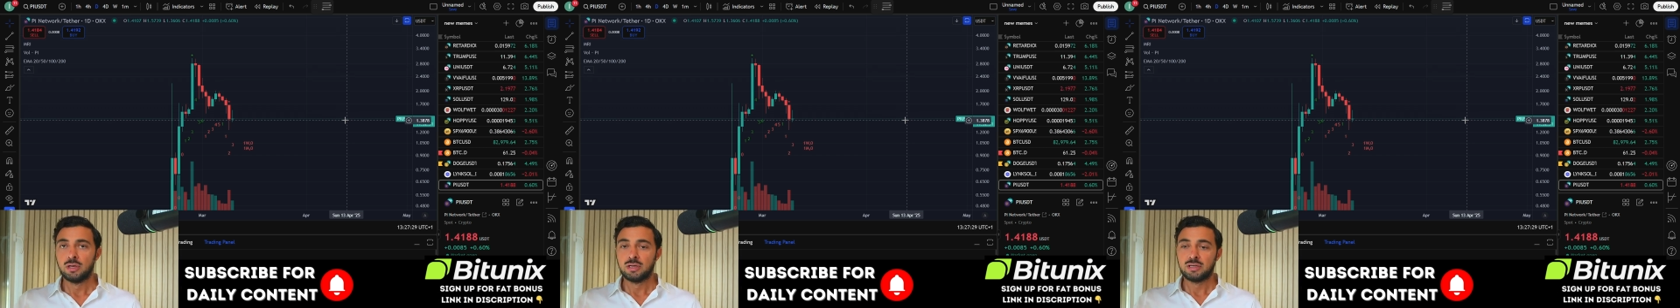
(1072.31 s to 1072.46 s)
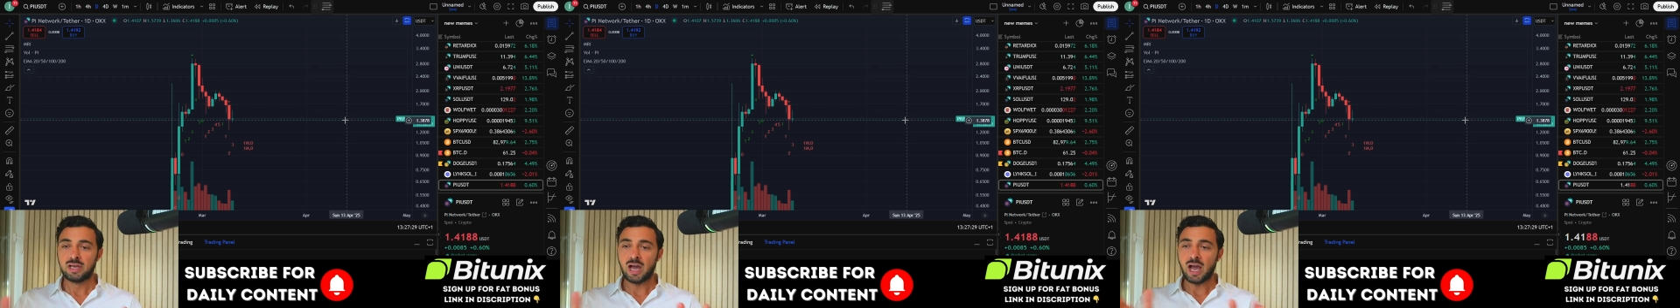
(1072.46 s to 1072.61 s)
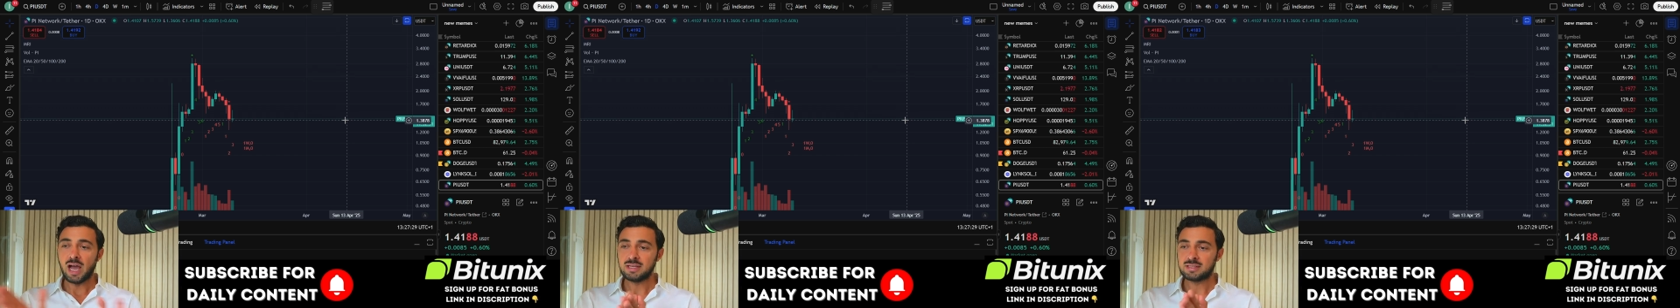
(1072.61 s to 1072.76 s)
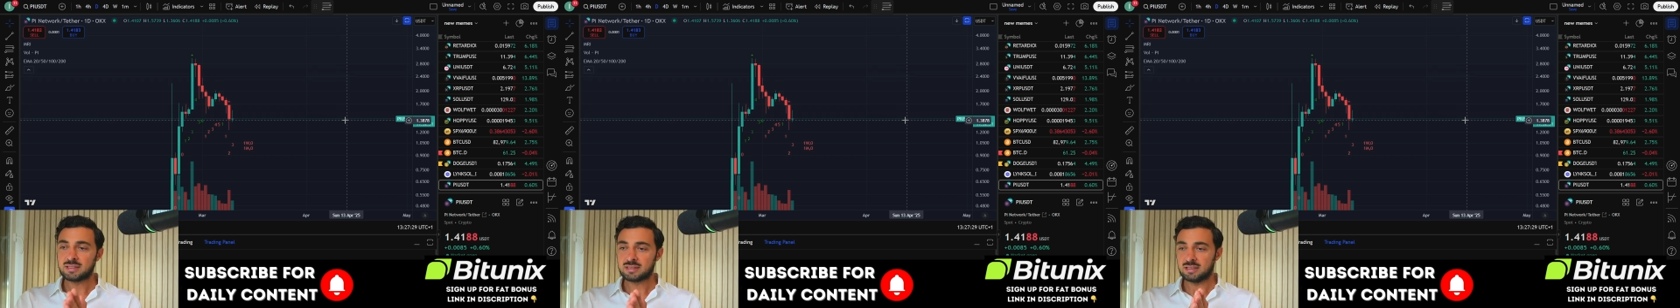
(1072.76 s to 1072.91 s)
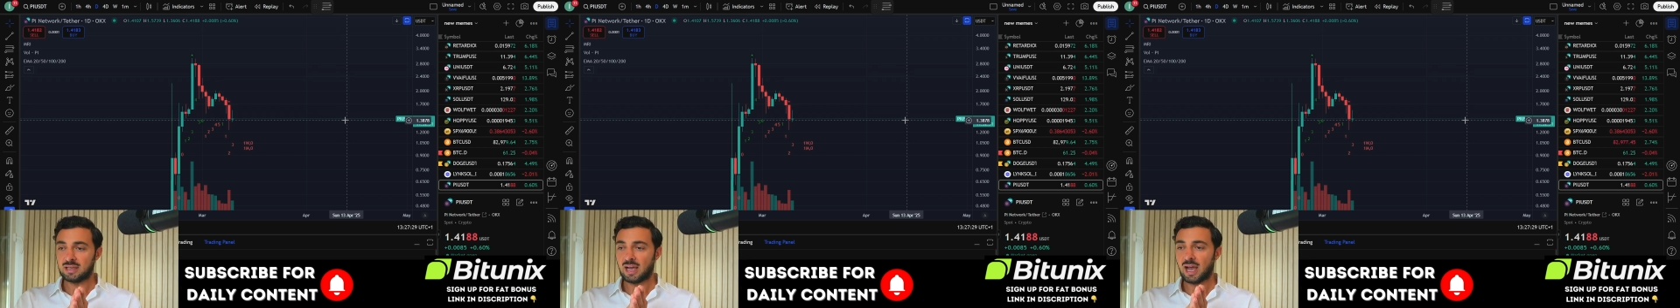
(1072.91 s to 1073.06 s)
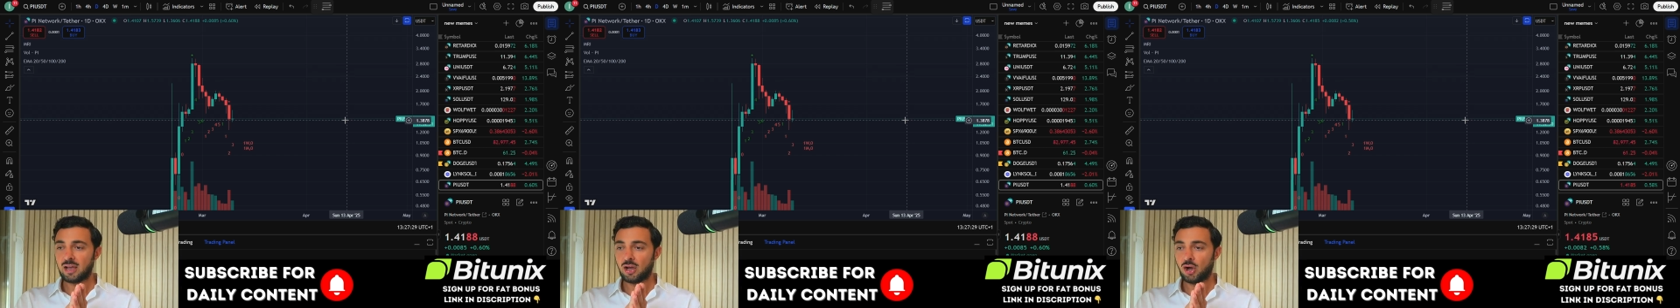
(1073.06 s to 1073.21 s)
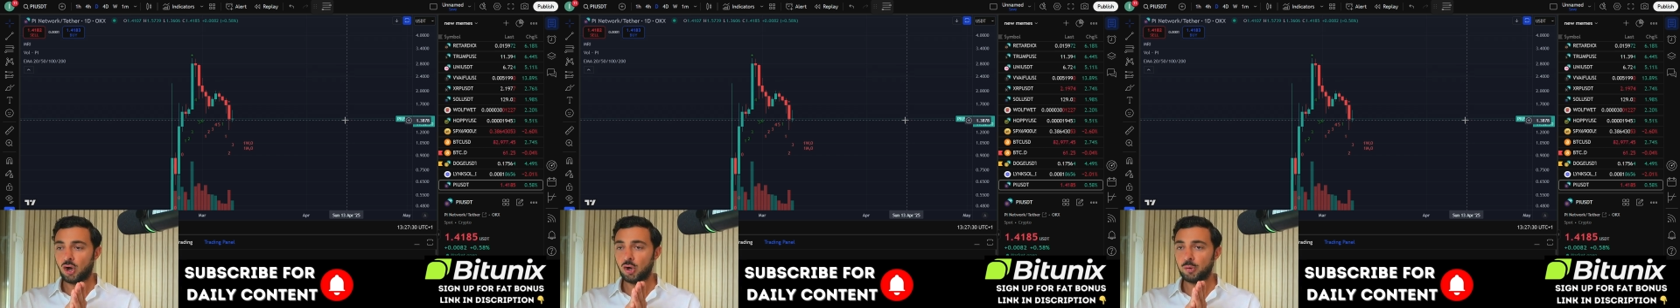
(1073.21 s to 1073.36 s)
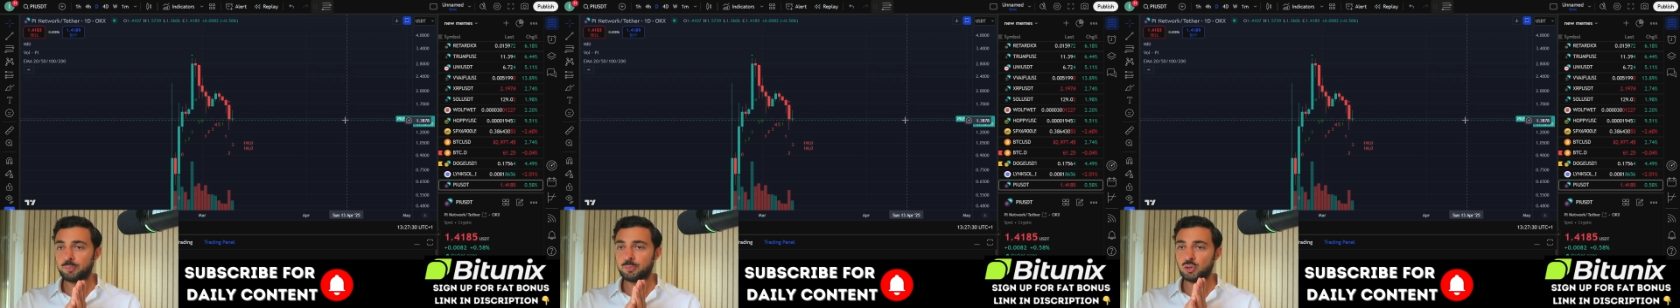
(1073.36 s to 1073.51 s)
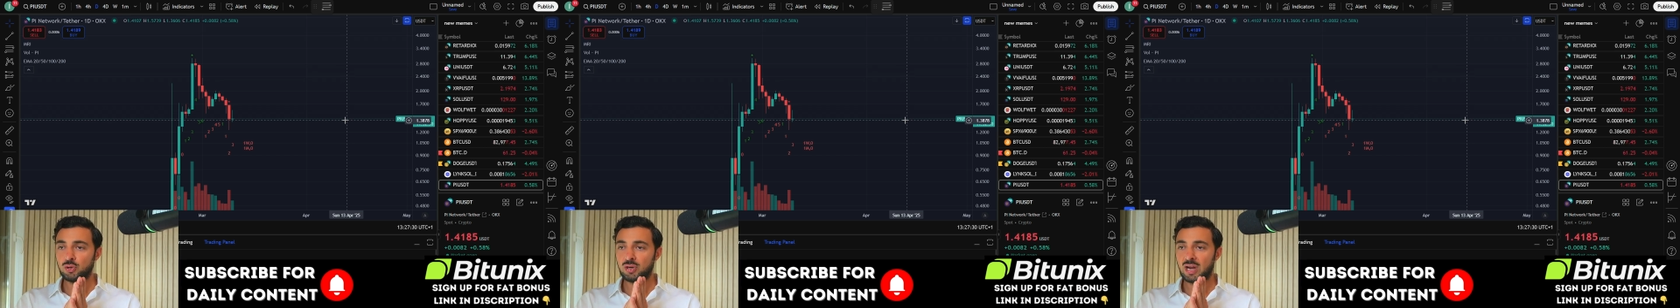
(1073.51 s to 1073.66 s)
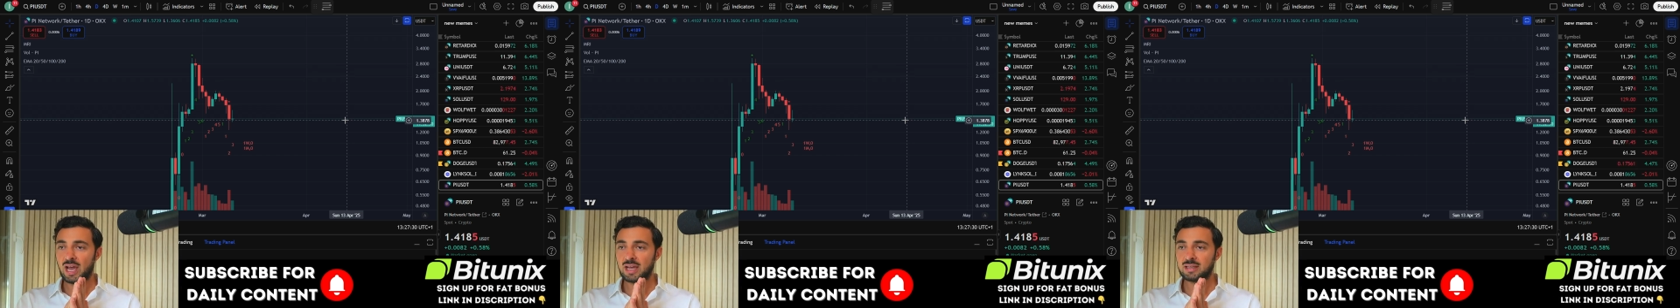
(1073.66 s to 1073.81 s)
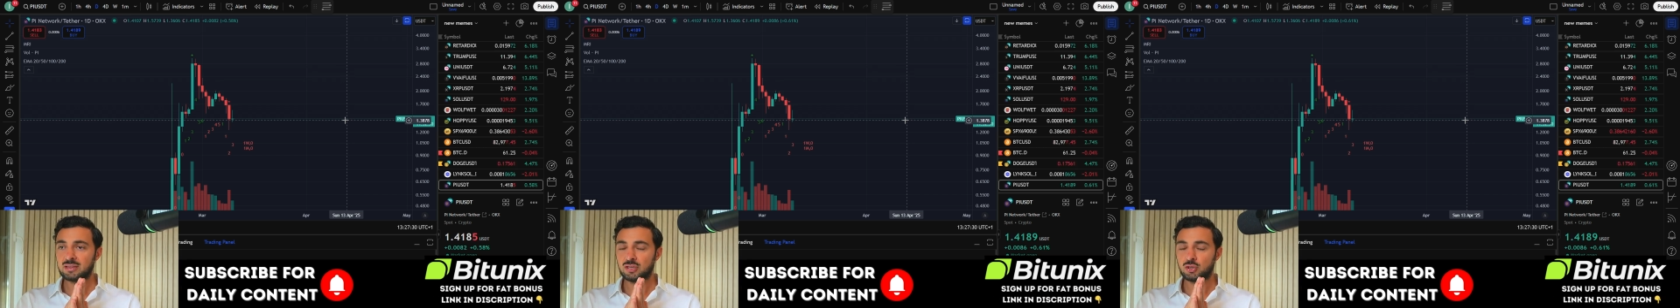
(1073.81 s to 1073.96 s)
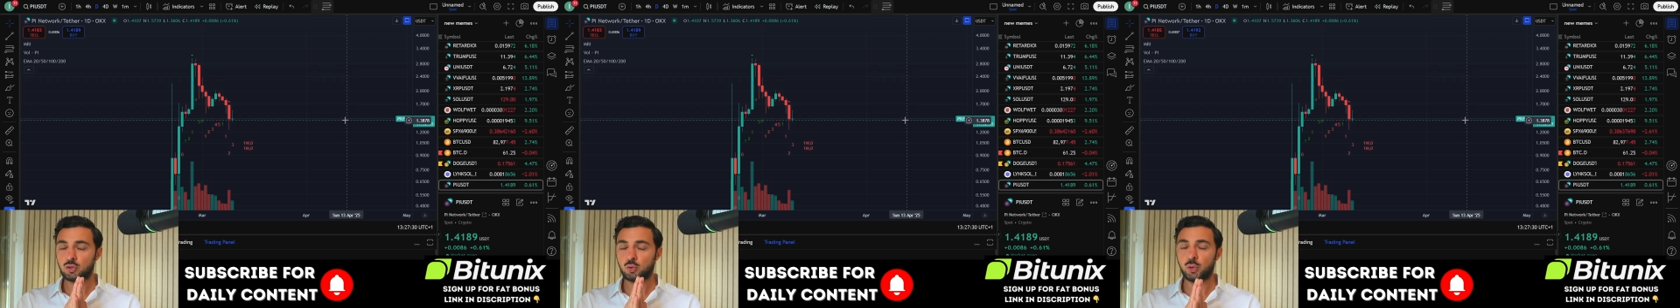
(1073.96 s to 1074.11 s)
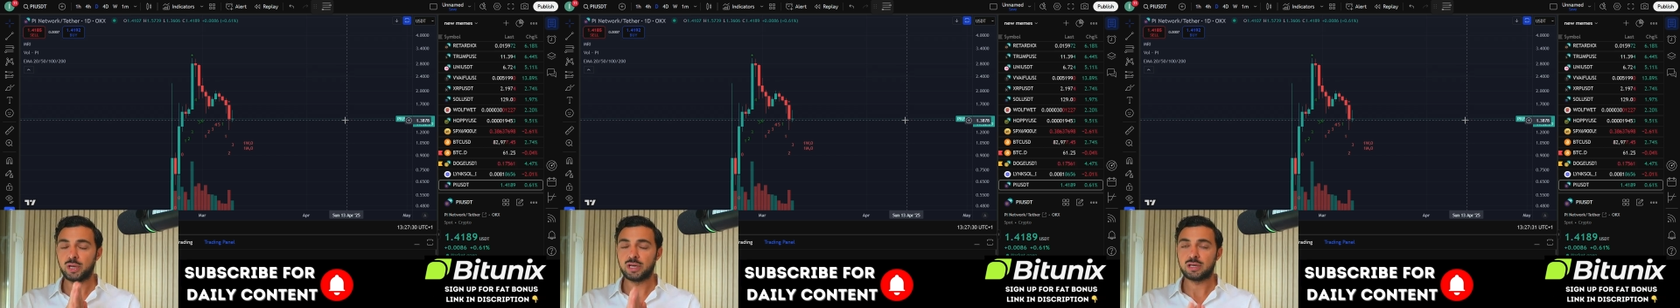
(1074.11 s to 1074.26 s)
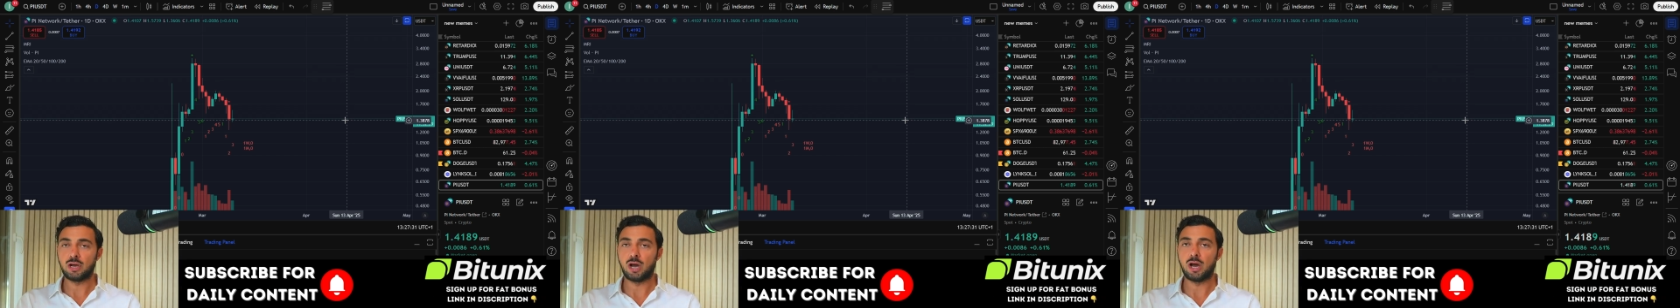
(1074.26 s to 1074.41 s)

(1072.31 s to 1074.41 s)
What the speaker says: Guys, I hope you like the quick